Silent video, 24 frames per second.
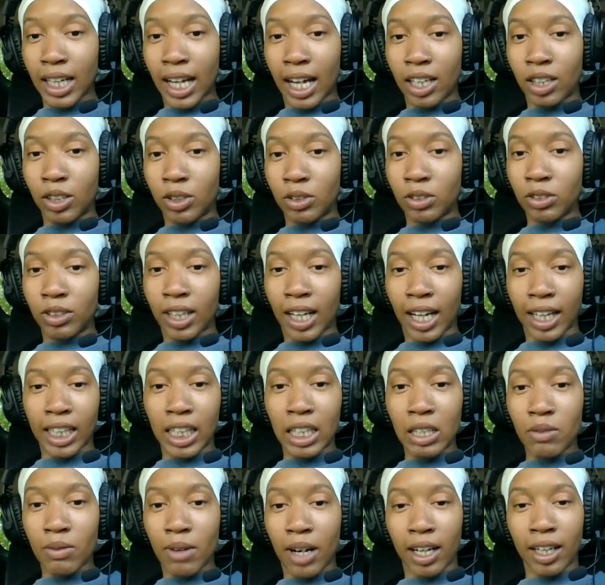I do that I
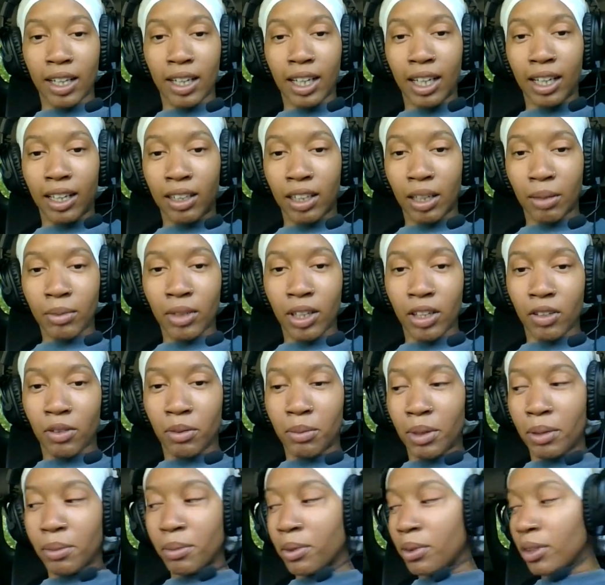keep writing down, I'm gonna
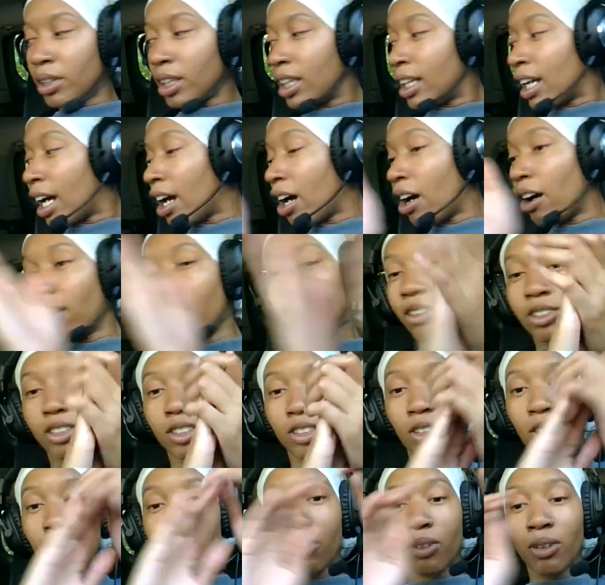remember it. And I
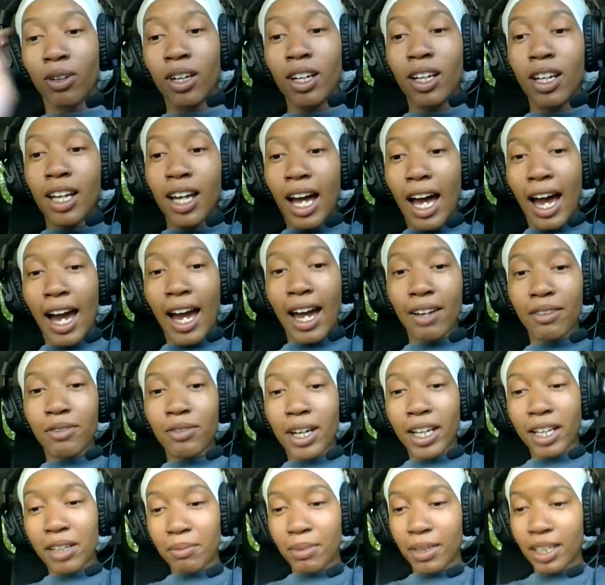also I
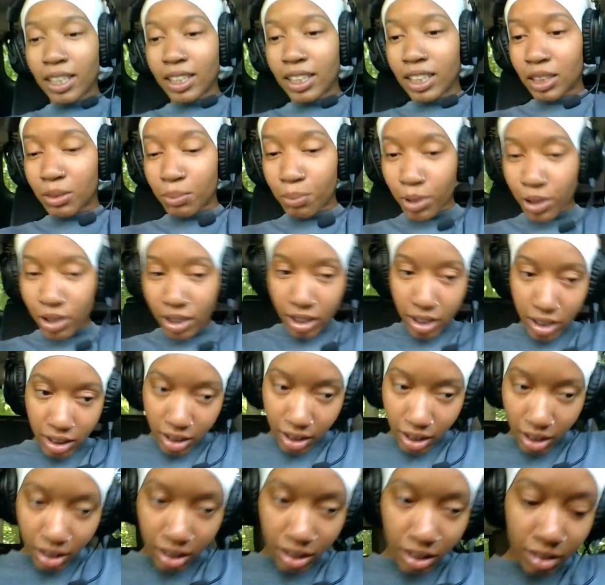recommended this book.
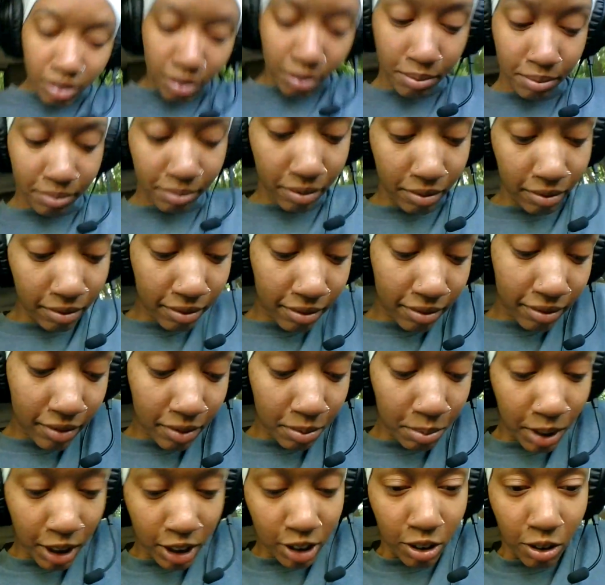Um,
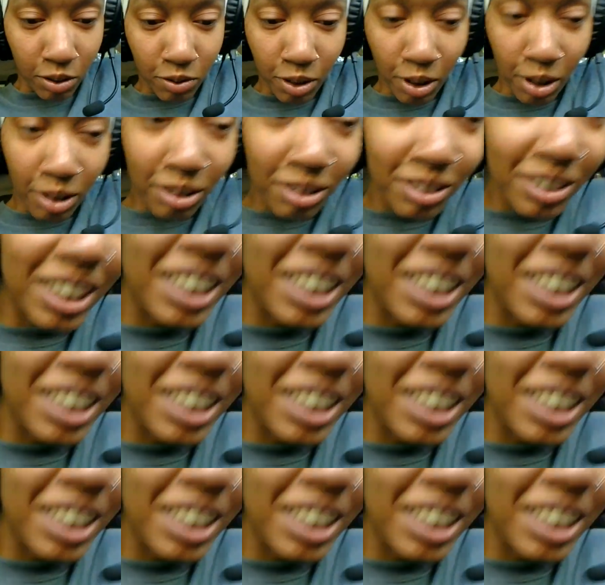please don't fall.